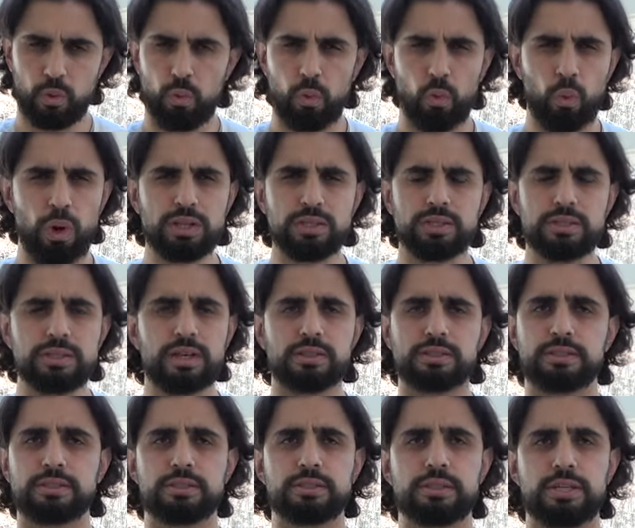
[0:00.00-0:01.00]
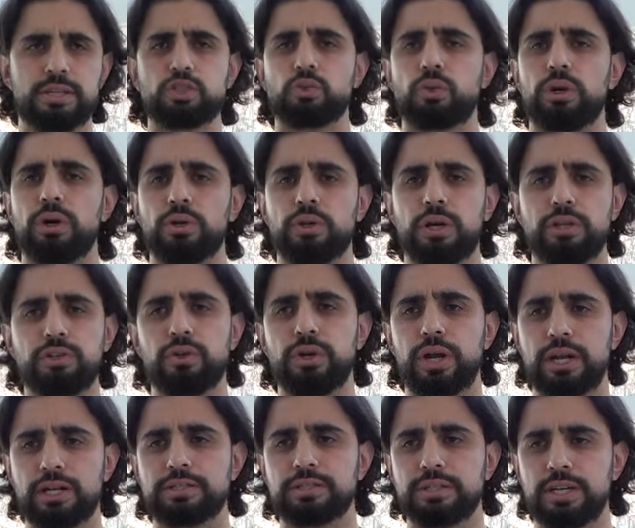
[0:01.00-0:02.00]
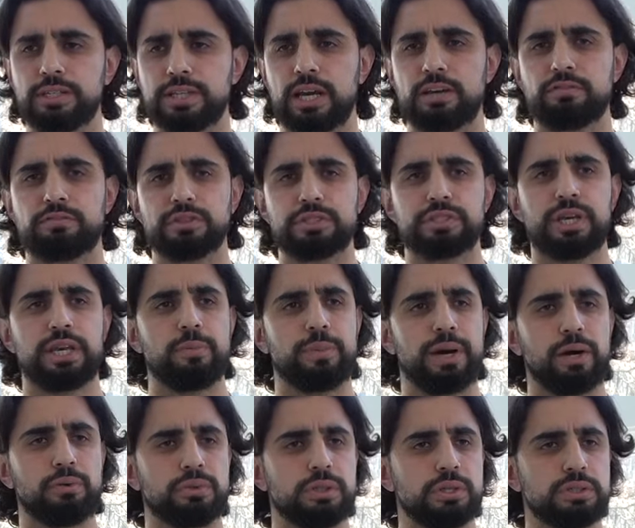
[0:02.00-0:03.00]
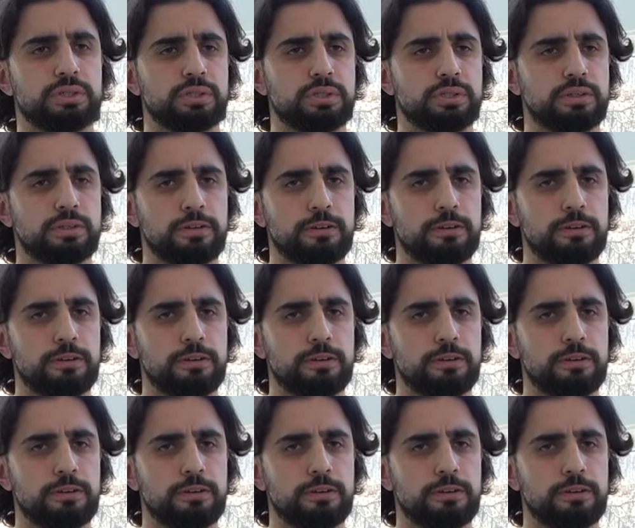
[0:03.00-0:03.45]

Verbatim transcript: What does Israel and the United States have to say about this?